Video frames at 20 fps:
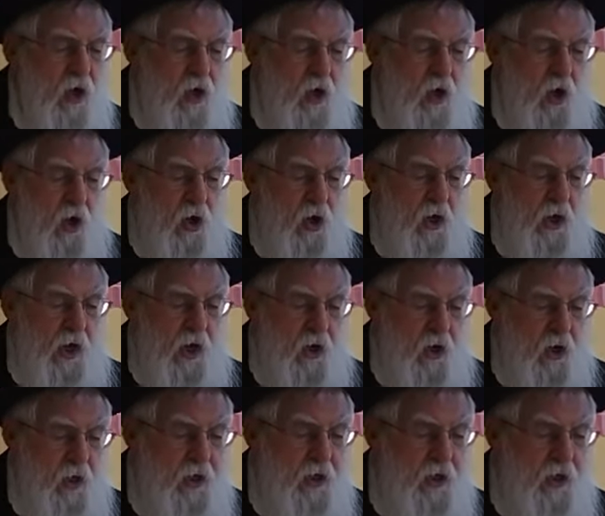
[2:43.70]
a
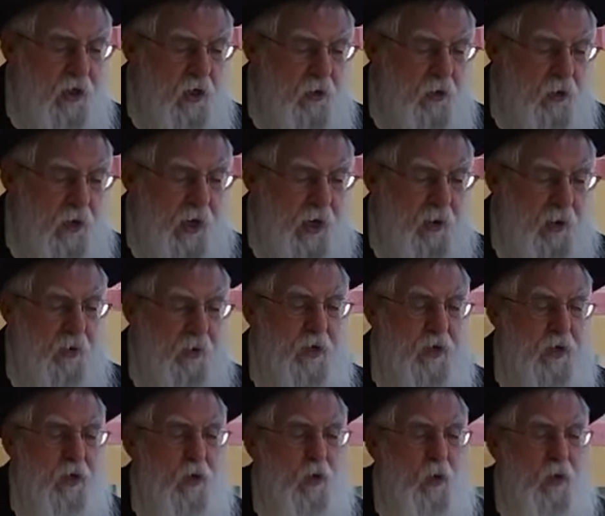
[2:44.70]
ha'chelik
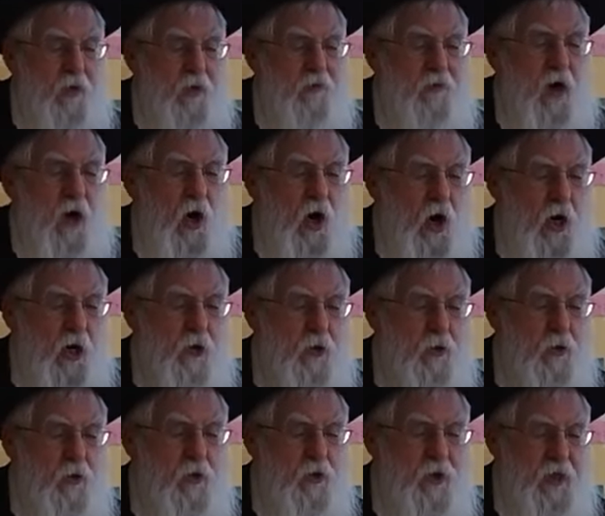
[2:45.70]
rabbi, whoever
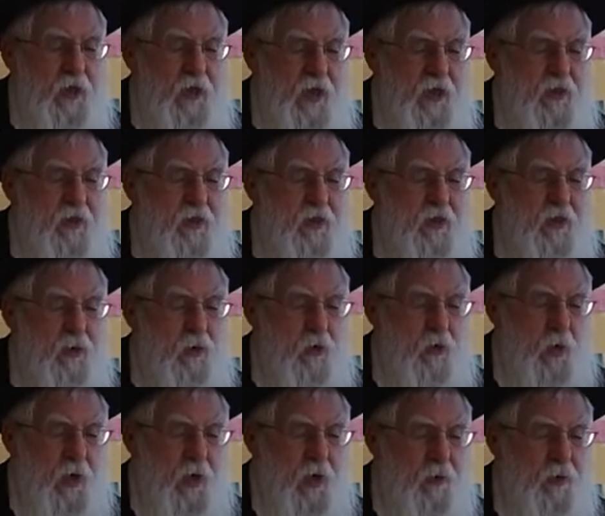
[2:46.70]
argues against his
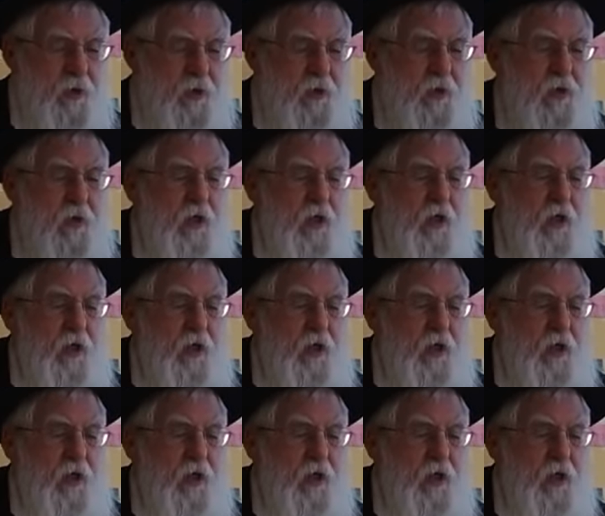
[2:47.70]
rebbe,